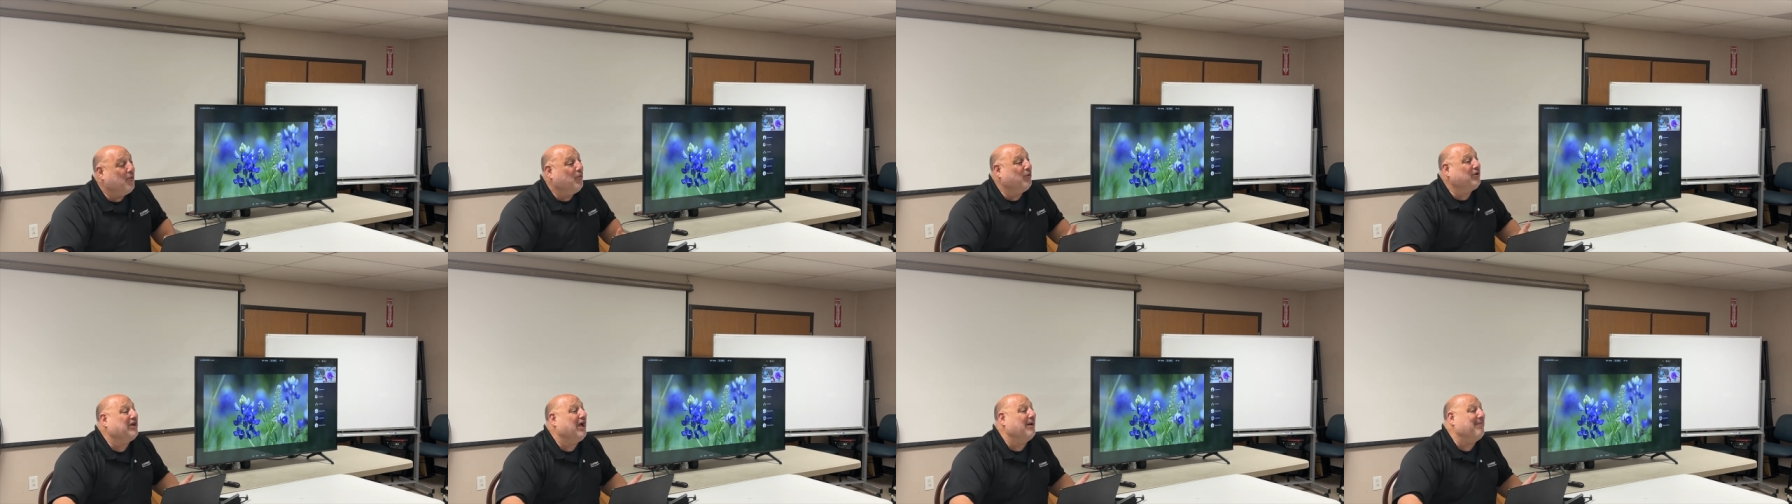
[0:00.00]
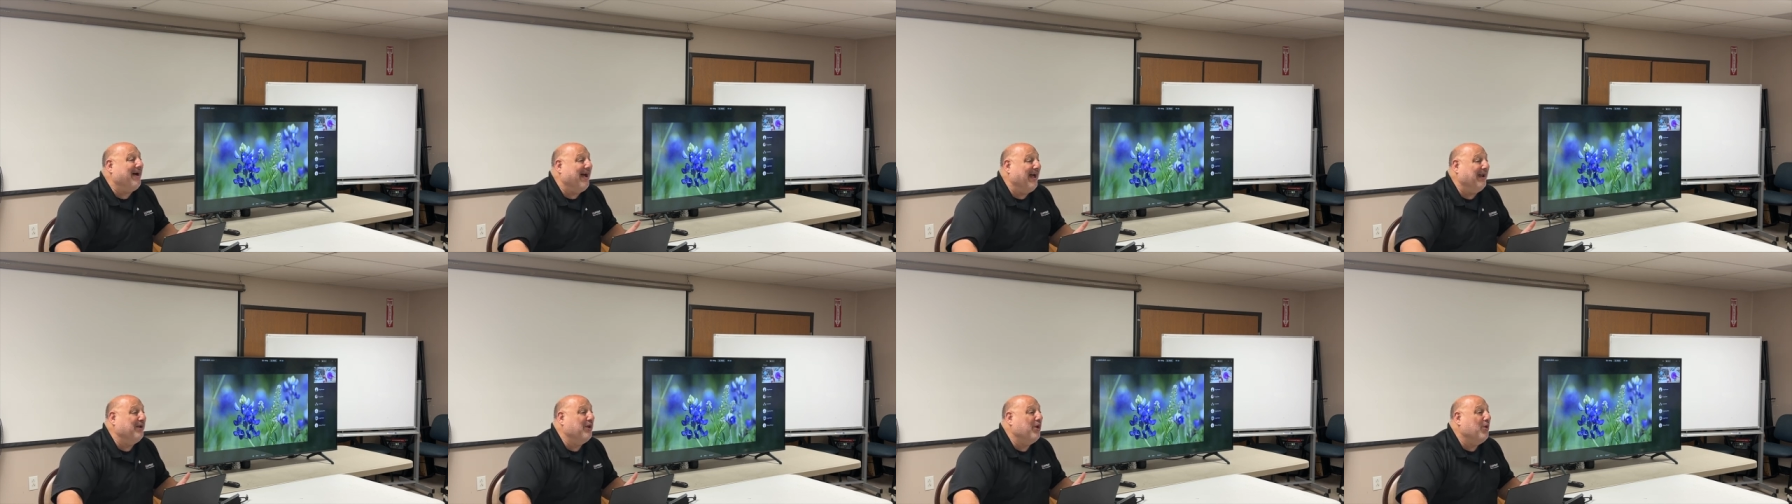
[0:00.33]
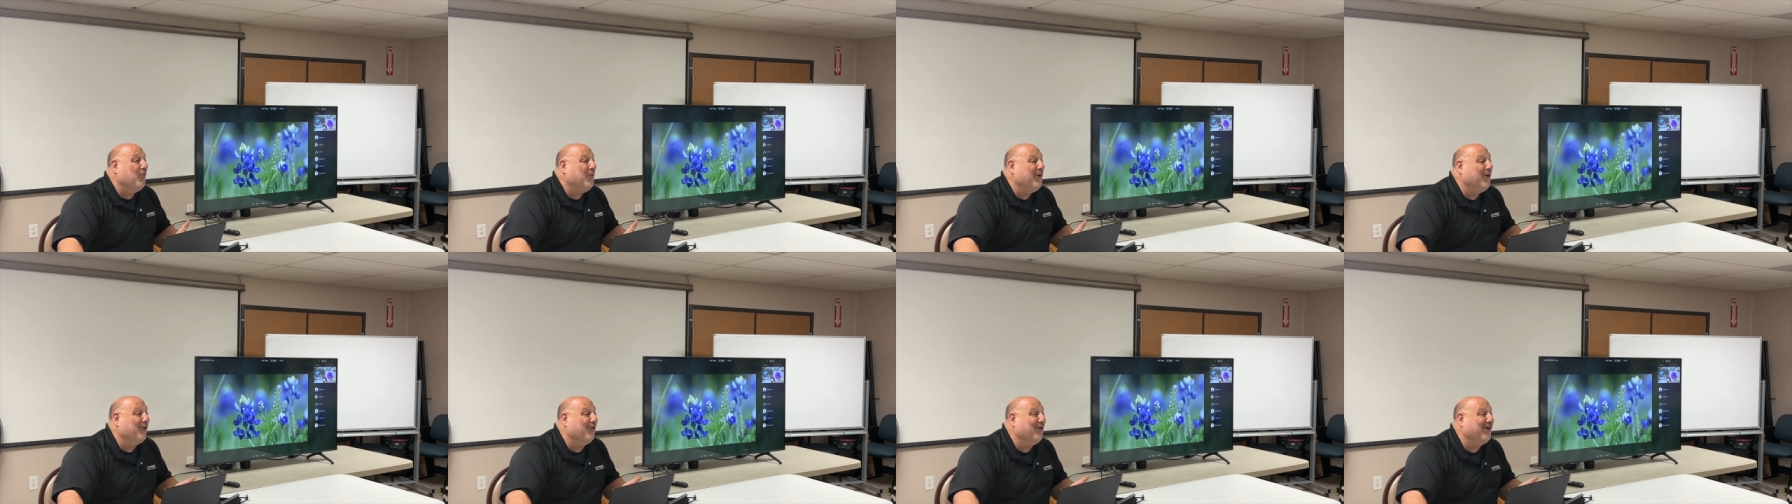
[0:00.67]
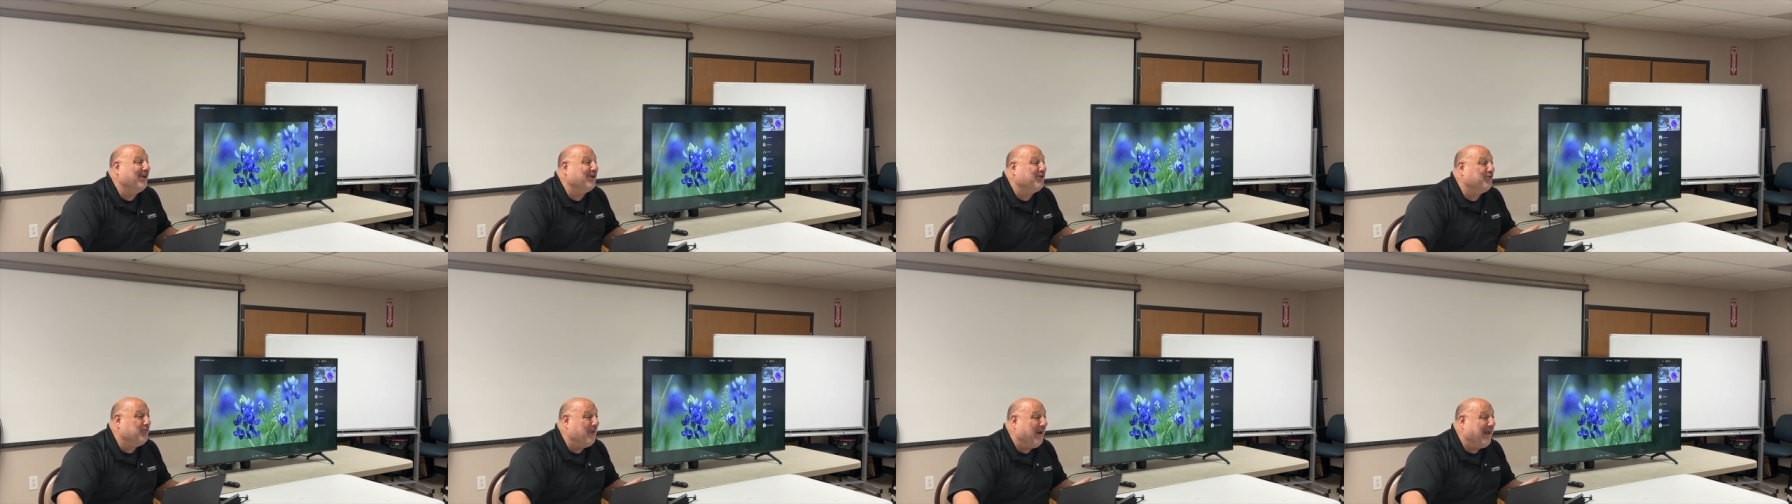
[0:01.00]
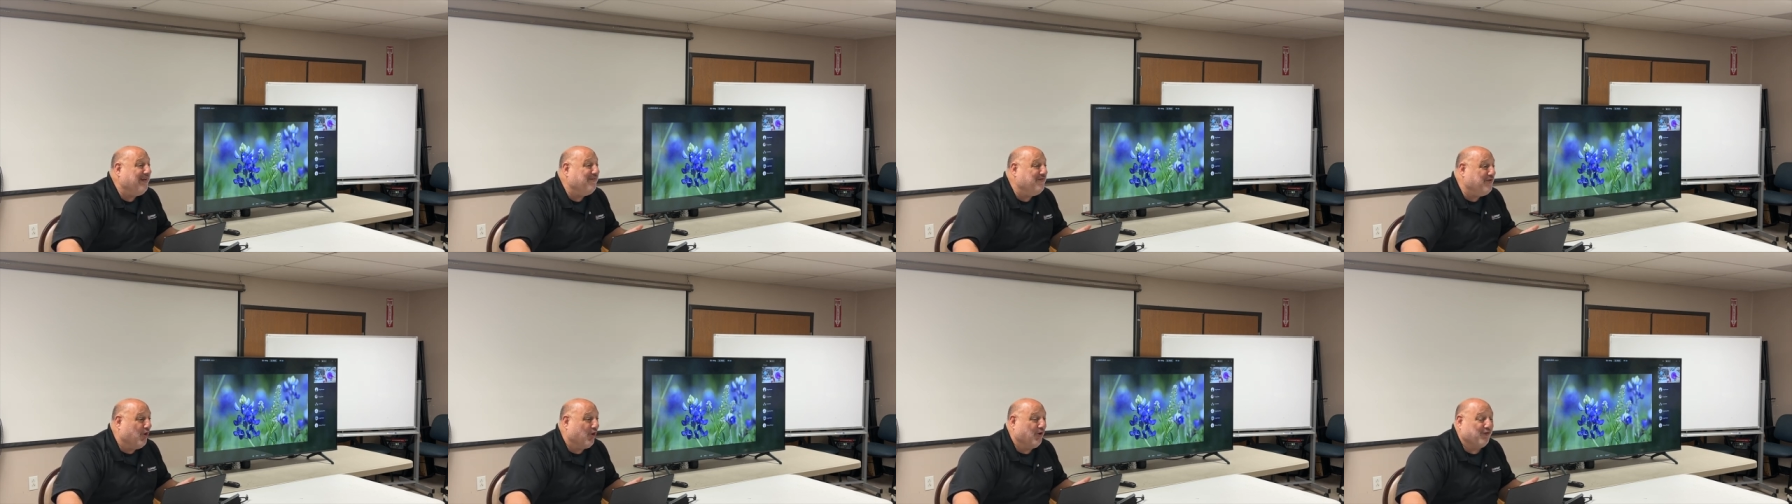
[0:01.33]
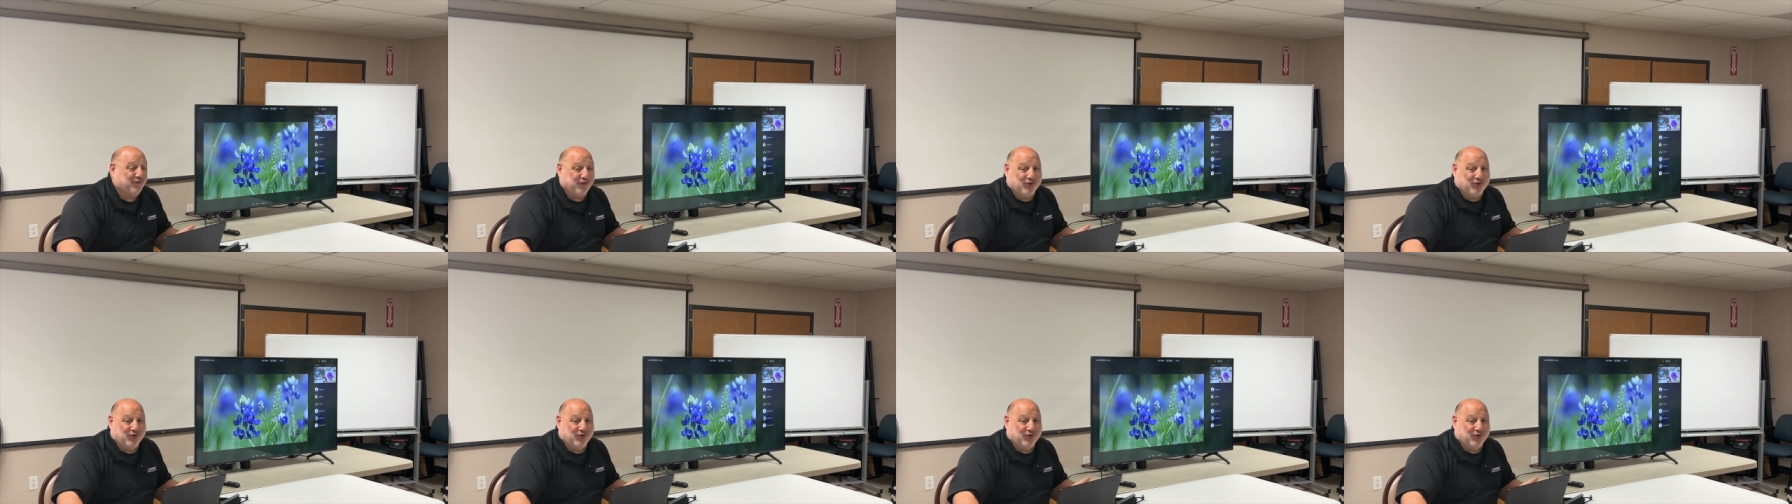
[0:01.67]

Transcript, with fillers: Come on. We were in a graveyard,